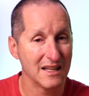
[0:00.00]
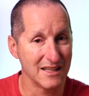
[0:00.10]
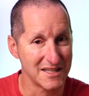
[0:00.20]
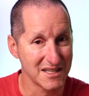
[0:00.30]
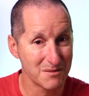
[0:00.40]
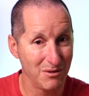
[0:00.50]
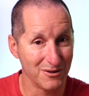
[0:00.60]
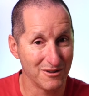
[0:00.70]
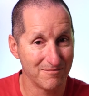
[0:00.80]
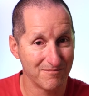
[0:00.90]
Let's
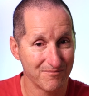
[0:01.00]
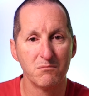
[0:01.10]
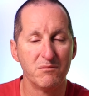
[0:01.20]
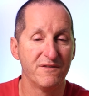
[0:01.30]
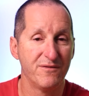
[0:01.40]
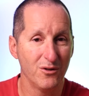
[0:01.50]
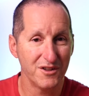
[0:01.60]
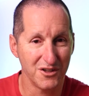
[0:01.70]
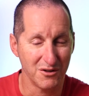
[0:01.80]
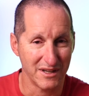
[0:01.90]
explore. Before the
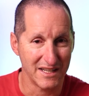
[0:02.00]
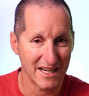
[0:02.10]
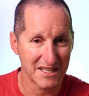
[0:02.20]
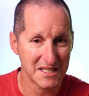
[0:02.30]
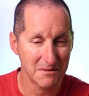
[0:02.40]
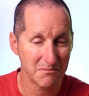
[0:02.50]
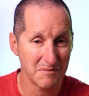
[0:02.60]
new index,